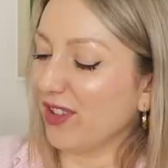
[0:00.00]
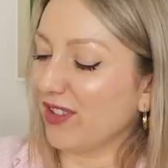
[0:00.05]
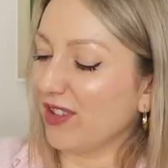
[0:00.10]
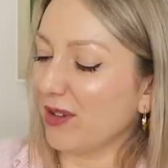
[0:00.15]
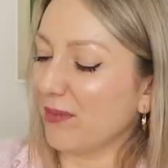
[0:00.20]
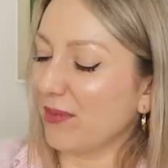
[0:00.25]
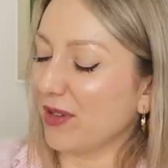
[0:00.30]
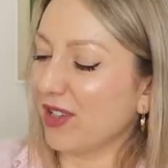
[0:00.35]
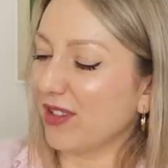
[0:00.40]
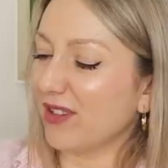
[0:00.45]

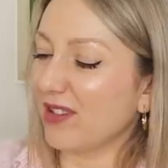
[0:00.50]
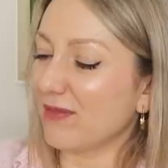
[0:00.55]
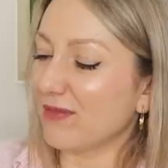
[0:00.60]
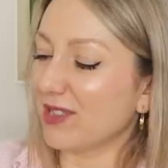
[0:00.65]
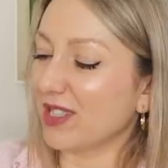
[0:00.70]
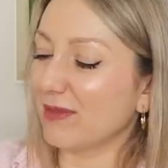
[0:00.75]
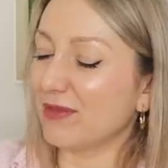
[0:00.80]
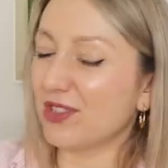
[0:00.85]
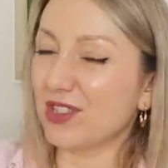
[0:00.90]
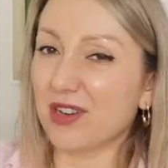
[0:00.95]
So because
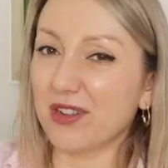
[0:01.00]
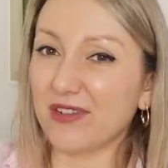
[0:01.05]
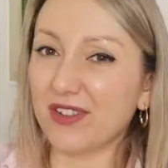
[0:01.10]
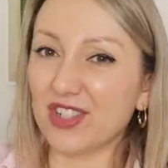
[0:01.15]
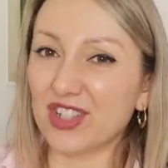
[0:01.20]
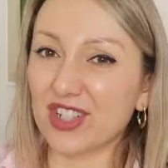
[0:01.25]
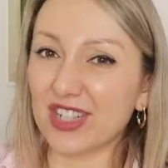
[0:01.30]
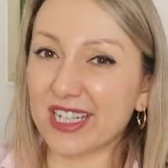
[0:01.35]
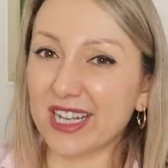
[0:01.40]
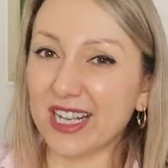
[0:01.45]
sometimes, you know, if
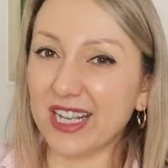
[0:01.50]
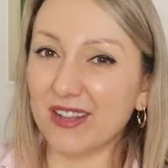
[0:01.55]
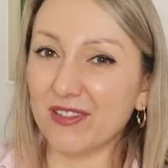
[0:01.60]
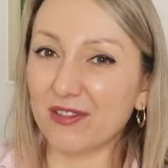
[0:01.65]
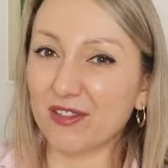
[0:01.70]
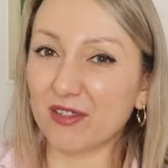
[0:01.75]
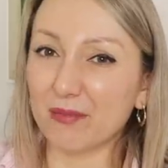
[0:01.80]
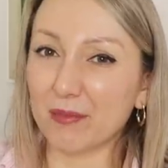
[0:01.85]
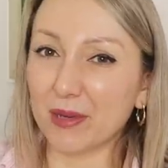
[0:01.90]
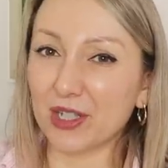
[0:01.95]
you just
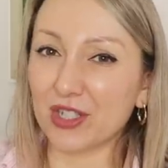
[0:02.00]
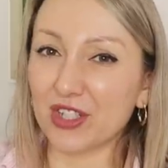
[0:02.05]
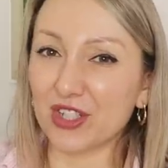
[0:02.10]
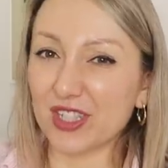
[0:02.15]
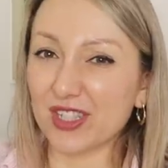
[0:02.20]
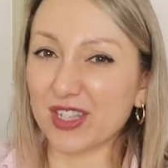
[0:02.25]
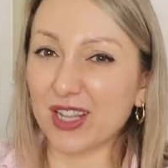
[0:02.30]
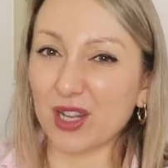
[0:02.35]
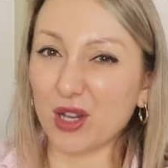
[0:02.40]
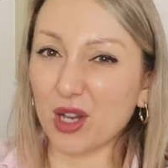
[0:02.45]
leave
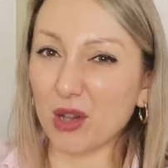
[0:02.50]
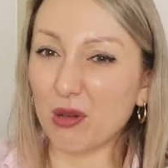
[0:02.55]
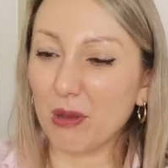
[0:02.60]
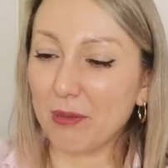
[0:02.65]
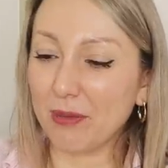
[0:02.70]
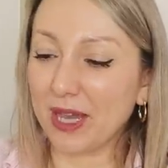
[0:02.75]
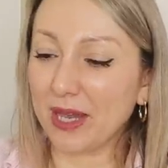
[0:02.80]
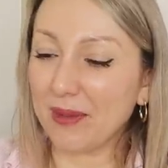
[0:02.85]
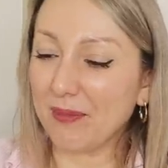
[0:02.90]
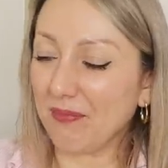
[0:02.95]
sponges, they go a
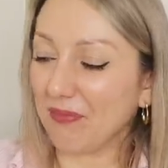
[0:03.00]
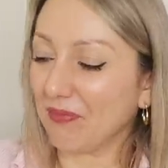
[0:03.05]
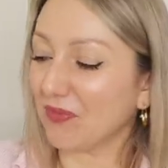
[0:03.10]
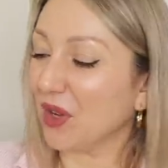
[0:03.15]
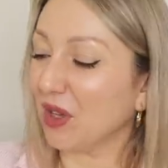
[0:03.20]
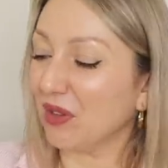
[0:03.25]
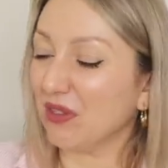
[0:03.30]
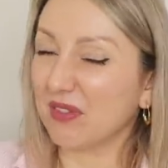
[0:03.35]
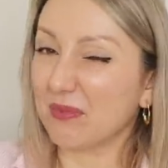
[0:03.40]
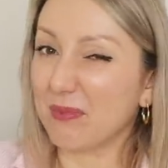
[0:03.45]
bit
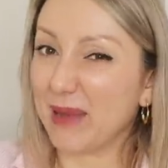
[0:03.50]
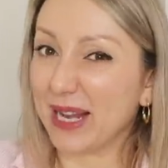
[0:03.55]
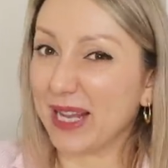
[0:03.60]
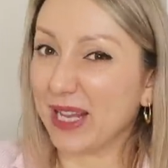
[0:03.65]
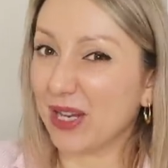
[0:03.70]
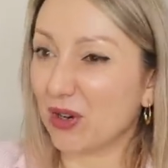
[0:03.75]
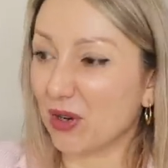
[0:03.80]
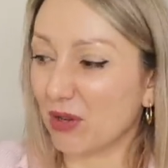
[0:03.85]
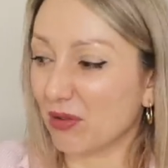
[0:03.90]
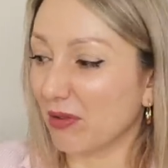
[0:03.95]
like
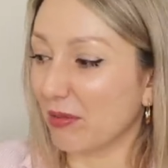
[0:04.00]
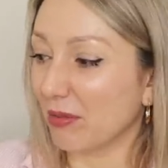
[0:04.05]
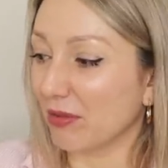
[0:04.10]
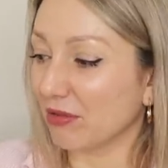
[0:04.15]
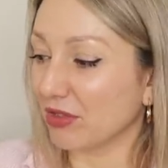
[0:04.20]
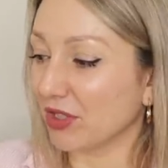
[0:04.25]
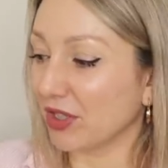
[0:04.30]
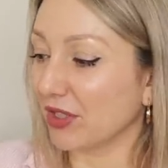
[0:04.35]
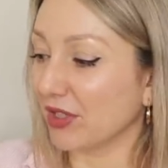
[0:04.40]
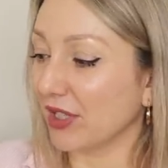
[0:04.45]
smelly and
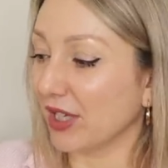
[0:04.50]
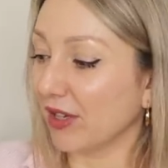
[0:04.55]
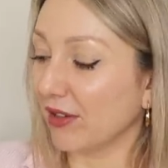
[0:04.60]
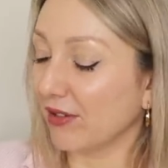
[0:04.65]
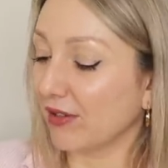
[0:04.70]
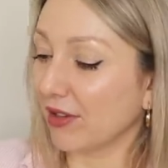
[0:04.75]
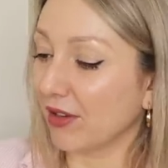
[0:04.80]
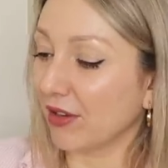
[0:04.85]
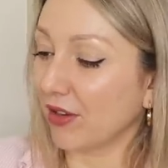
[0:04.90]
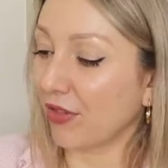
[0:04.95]
horrible, don't they?
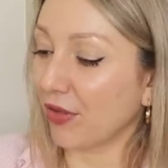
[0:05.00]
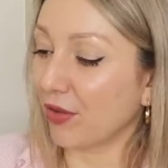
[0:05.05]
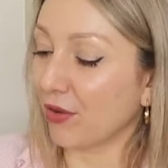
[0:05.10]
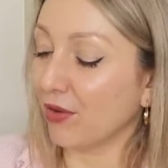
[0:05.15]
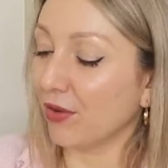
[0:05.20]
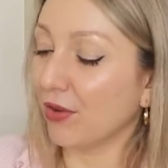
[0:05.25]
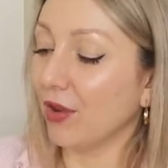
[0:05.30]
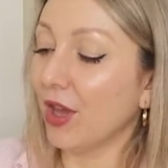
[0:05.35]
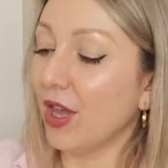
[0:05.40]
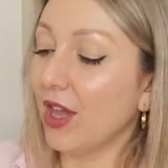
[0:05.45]
So I
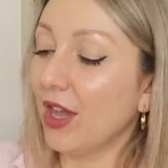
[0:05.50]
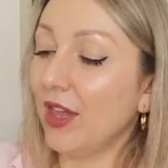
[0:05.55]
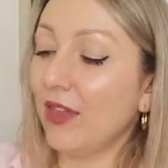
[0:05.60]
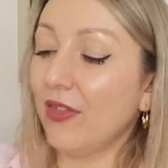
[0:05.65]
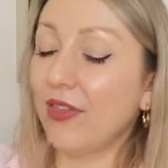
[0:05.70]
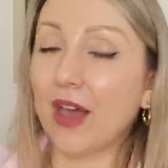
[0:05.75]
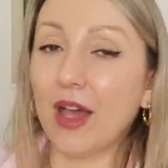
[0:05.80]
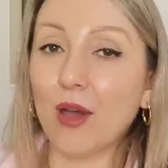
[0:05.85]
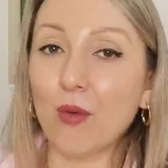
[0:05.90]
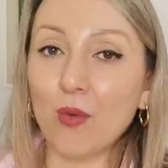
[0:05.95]
thought
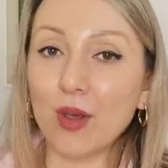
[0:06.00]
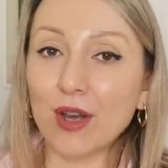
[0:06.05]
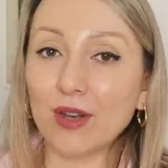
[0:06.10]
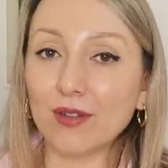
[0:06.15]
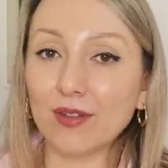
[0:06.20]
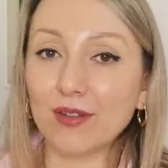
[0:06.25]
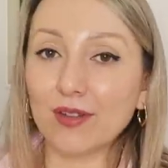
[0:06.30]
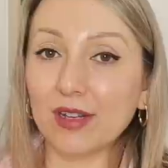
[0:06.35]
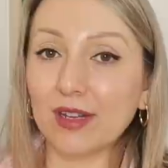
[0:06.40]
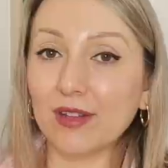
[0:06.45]
that
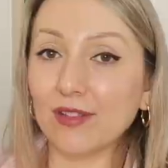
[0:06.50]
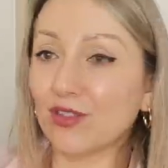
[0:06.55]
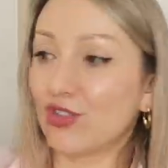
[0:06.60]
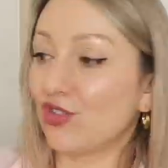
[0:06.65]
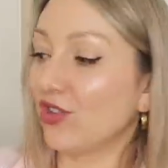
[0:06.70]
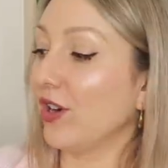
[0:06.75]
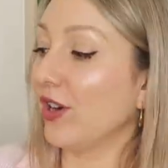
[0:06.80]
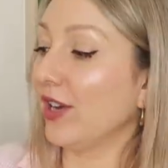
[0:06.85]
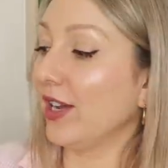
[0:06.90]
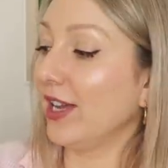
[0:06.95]
once it's
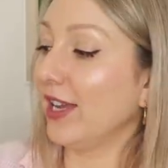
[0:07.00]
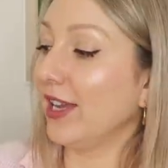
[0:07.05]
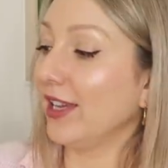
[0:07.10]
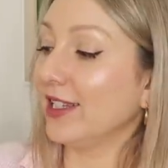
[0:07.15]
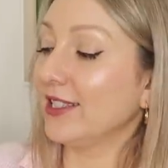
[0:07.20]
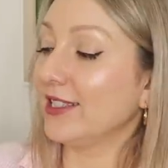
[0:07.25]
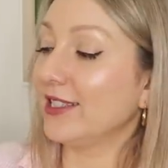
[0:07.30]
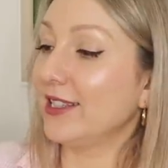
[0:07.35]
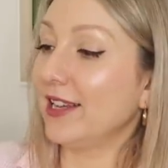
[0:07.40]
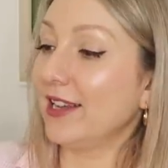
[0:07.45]
dry, it
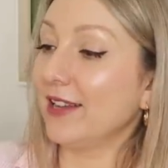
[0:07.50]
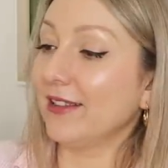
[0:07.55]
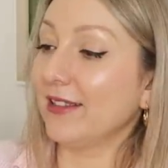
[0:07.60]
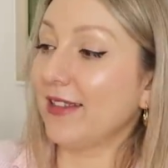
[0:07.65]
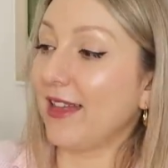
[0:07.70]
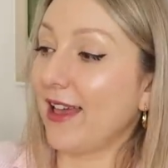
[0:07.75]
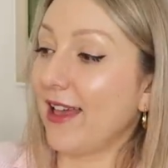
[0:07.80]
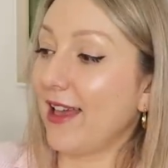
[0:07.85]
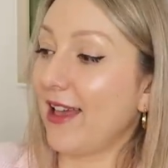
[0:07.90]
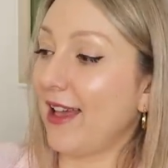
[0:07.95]
can sit on
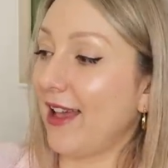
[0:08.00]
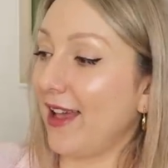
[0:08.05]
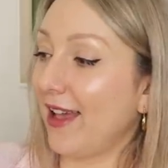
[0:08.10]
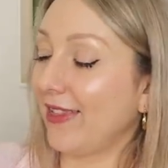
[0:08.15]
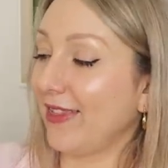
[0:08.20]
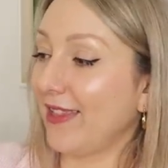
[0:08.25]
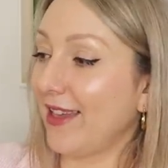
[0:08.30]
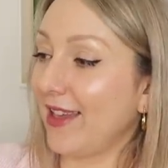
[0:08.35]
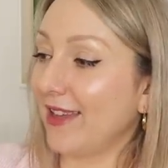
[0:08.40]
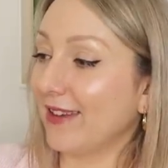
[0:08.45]
there,
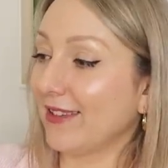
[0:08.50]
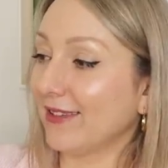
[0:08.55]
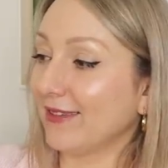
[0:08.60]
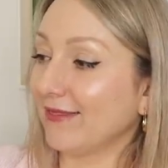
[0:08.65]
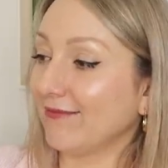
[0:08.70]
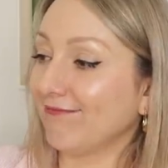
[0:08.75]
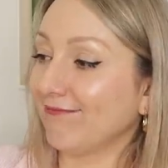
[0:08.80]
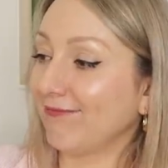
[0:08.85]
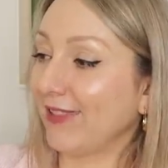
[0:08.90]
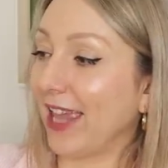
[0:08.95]
and
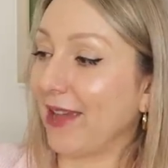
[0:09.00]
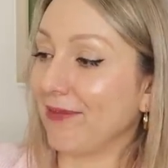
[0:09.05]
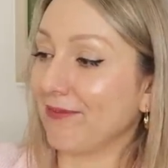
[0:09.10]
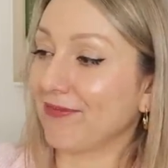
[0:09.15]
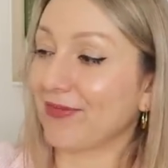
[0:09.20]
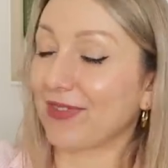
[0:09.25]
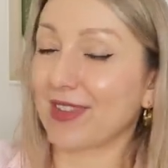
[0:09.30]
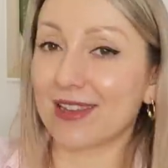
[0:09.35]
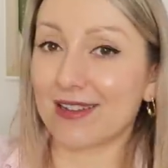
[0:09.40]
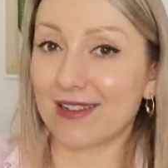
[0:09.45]
then yeah,
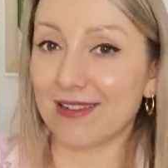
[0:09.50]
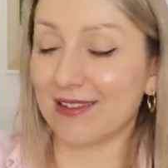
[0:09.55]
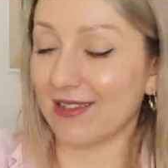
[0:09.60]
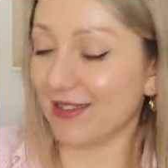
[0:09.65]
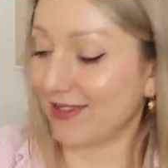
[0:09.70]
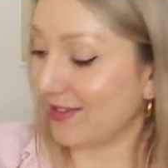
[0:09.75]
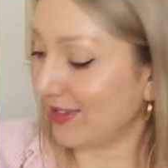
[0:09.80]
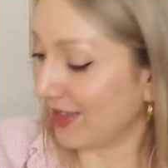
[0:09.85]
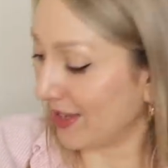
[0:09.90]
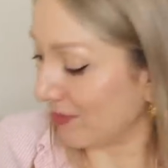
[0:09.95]
can kind
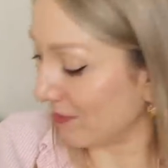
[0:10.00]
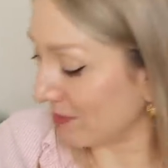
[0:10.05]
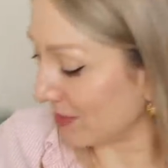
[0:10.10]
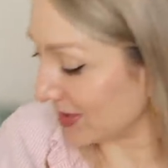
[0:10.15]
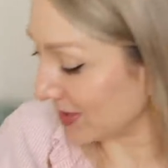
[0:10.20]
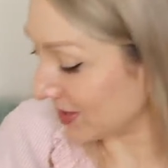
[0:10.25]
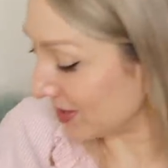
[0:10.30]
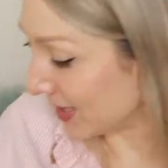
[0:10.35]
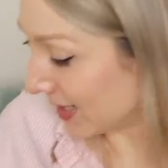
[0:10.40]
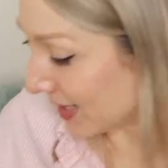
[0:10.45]
of sit in
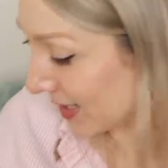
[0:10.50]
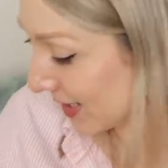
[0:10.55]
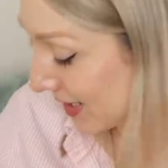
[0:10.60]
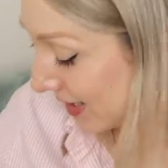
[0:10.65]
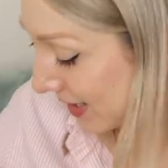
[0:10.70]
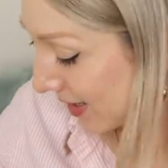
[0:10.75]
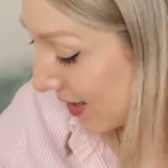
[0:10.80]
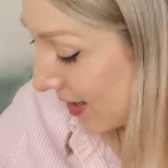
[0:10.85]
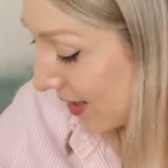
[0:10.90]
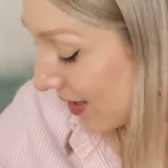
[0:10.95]
my sink.